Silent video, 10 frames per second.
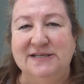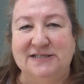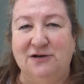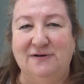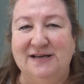
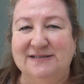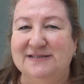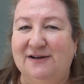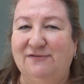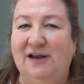so it's
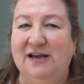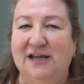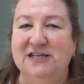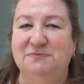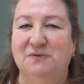definitely
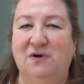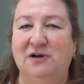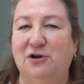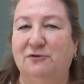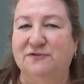going to be
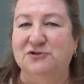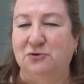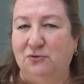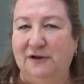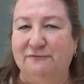one of the
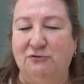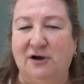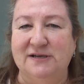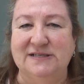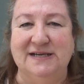taller
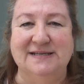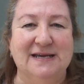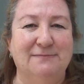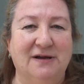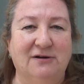varieties
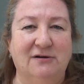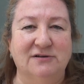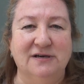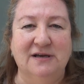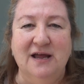in my
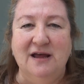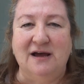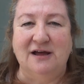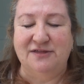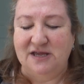garden.
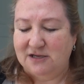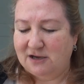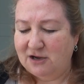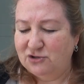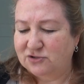I think
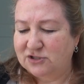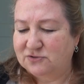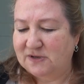one hundred